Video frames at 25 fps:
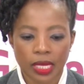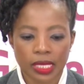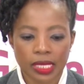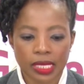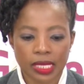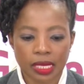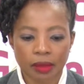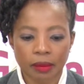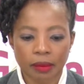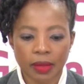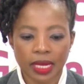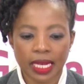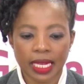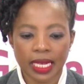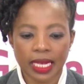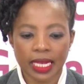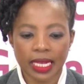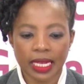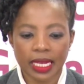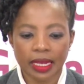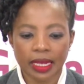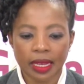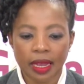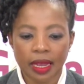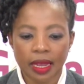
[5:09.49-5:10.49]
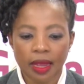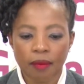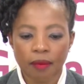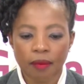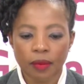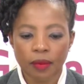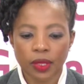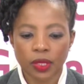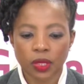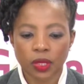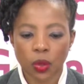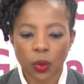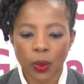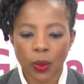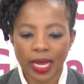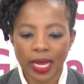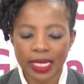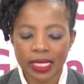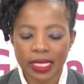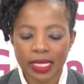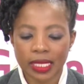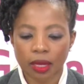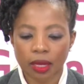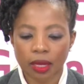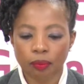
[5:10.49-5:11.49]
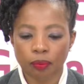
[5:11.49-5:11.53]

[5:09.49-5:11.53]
Similarly, Ms. Kwedi's